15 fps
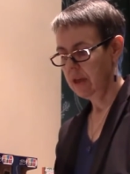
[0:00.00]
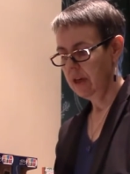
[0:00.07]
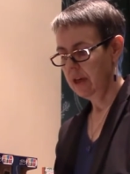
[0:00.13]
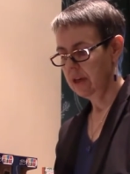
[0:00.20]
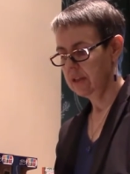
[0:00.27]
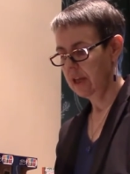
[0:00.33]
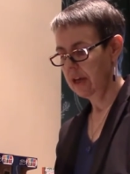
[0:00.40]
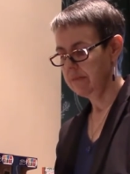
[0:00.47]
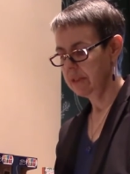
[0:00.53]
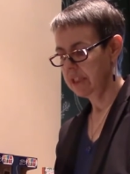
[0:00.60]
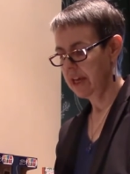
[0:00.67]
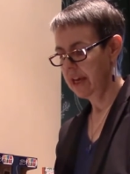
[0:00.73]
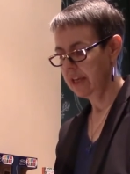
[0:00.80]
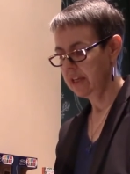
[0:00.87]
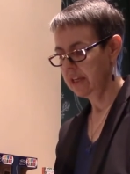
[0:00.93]
Elimus
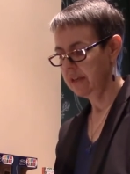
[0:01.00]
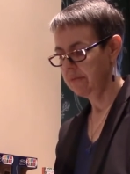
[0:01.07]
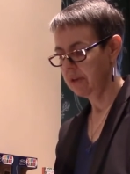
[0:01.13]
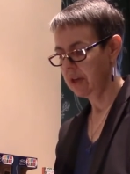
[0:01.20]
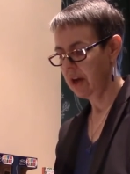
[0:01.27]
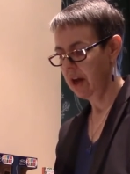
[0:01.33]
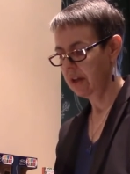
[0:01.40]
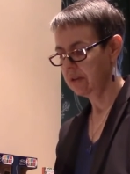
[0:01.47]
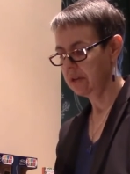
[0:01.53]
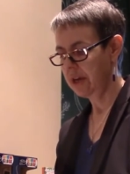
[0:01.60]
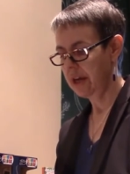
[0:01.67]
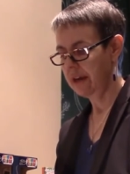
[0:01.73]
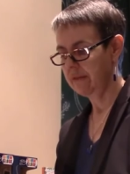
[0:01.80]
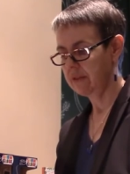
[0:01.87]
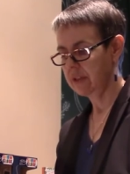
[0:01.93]
handed him the collar
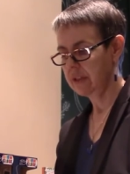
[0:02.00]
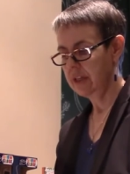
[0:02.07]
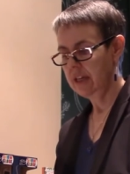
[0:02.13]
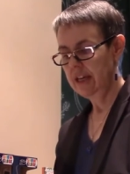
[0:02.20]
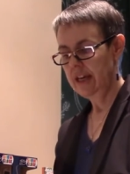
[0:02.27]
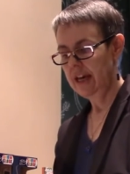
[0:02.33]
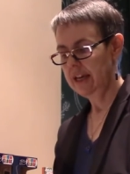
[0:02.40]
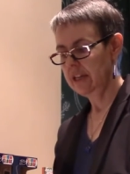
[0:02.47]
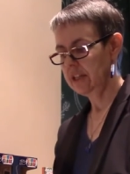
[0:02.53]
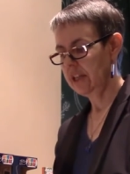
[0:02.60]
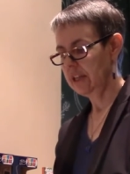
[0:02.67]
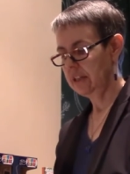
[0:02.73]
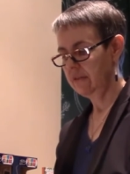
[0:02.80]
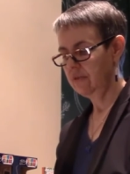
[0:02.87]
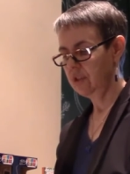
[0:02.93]
halves and the
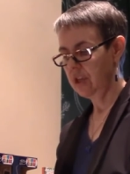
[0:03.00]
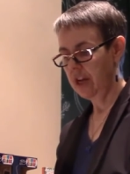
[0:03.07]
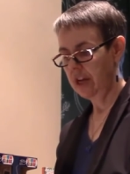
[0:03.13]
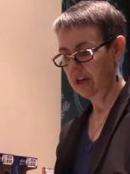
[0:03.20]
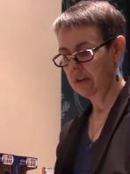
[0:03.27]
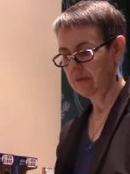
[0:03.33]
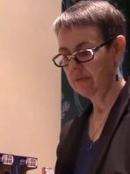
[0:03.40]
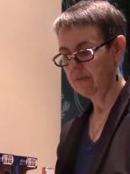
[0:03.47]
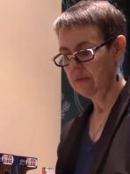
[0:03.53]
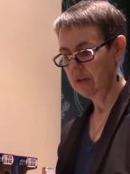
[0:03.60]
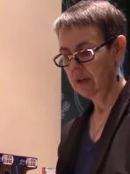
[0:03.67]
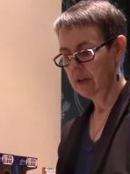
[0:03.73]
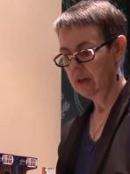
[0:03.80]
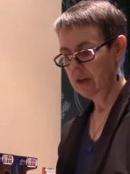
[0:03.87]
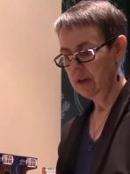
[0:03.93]
length of chain.
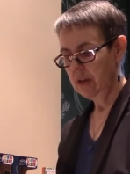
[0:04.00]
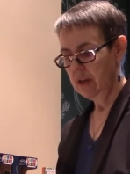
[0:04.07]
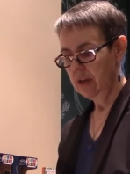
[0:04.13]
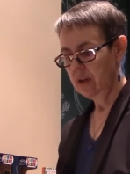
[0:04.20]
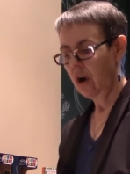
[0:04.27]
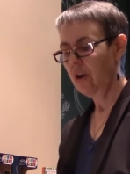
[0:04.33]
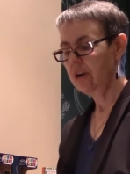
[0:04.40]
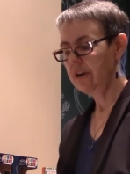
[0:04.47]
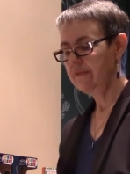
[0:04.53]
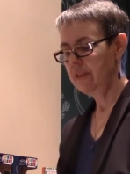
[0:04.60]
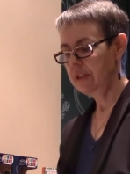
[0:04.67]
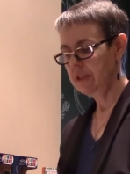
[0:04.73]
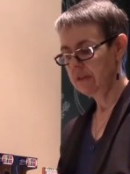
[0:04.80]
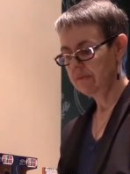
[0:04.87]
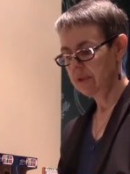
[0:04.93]
"Go give
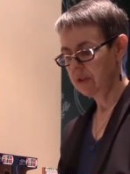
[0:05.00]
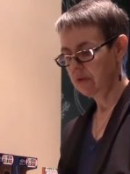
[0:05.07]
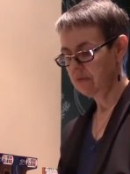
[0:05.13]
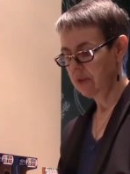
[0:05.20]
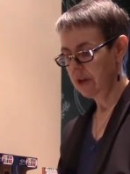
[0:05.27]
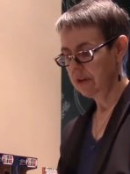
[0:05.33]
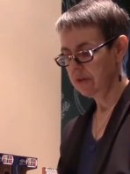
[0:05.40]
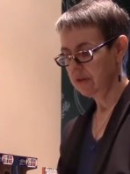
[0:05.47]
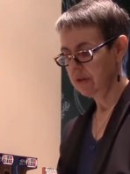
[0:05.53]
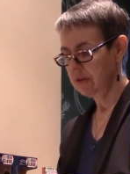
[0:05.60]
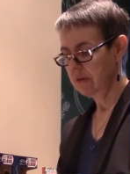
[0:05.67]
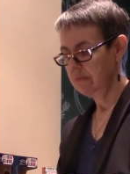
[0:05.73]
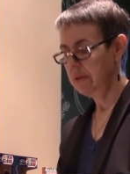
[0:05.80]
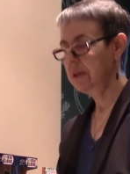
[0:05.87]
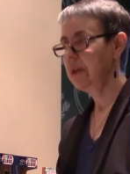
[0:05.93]
these to Mr. Wells.
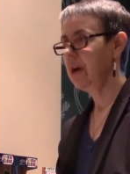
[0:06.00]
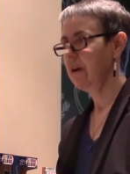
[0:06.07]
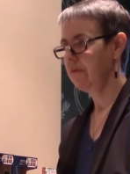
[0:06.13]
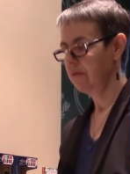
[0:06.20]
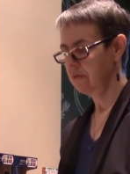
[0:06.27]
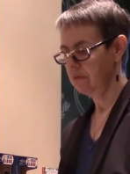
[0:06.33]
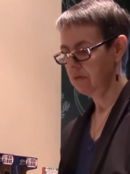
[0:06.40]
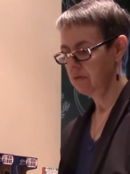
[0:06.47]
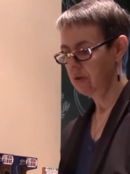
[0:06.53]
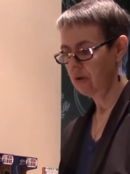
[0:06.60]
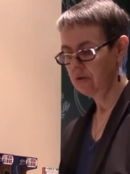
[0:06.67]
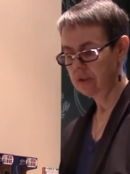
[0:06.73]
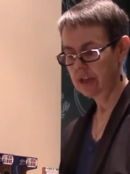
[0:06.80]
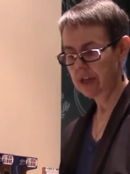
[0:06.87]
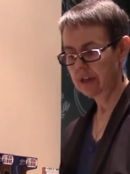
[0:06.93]
Be careful.
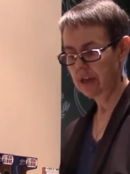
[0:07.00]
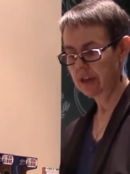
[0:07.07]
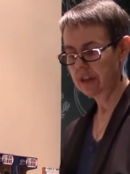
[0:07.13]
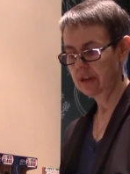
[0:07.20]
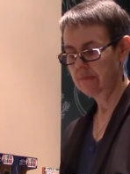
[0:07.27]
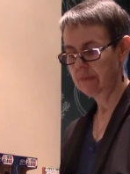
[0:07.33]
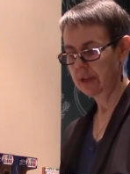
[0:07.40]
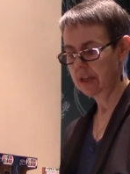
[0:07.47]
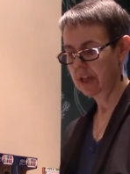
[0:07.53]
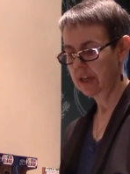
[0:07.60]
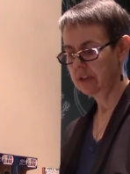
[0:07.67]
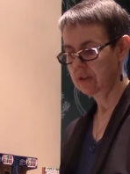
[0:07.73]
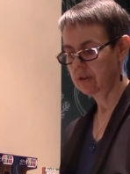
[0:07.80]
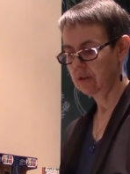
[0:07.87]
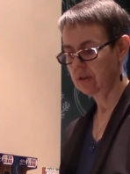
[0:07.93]
Don't say nothing but
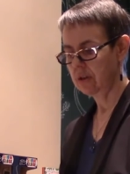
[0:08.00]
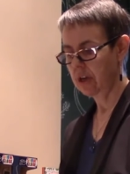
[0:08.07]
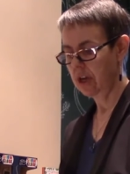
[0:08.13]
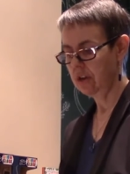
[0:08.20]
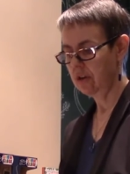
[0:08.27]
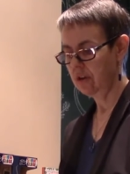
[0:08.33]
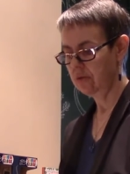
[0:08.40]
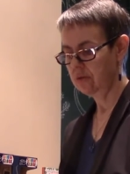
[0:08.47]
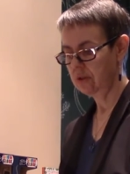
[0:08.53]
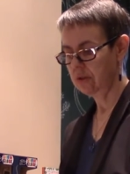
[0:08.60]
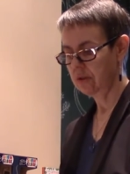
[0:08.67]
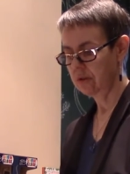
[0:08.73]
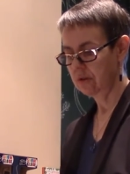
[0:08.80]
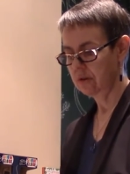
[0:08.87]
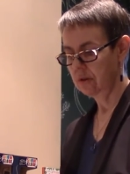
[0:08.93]
yes, sir, and no,
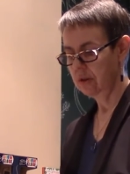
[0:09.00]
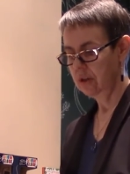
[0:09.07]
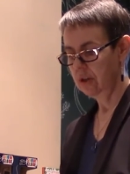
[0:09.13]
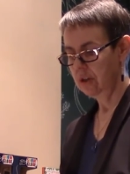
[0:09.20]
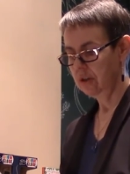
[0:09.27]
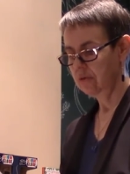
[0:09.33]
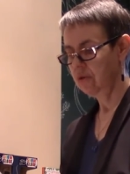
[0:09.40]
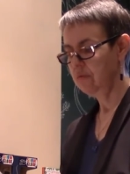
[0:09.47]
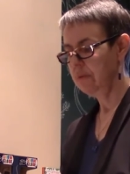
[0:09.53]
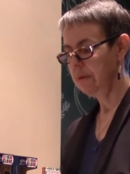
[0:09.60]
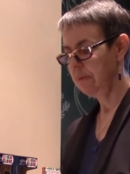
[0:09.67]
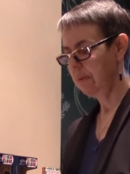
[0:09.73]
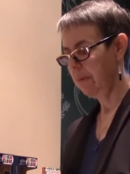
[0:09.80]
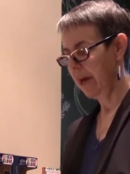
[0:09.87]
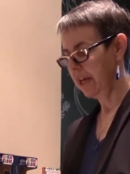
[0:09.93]
sir. You meet
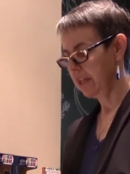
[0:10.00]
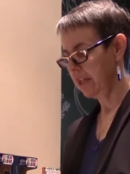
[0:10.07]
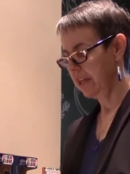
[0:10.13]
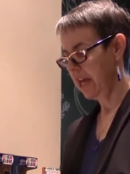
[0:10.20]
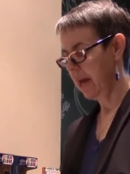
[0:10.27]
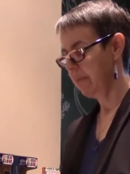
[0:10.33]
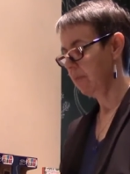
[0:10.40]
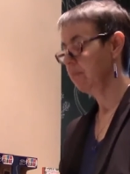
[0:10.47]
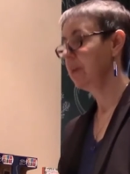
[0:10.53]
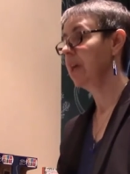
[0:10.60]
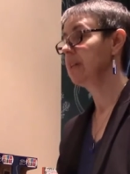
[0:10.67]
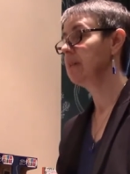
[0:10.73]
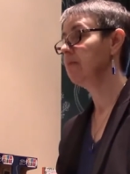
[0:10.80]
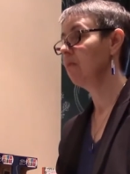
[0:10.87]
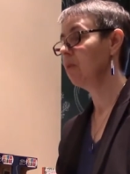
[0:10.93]
me back at the cabin. We
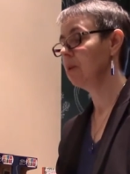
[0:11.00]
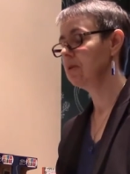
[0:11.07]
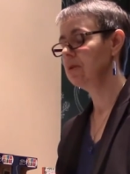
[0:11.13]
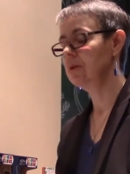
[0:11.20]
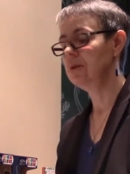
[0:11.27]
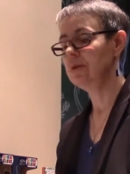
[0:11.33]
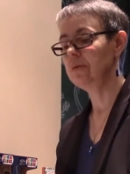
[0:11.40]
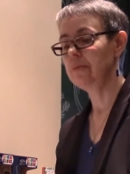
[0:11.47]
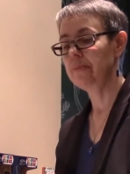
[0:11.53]
got some work to do."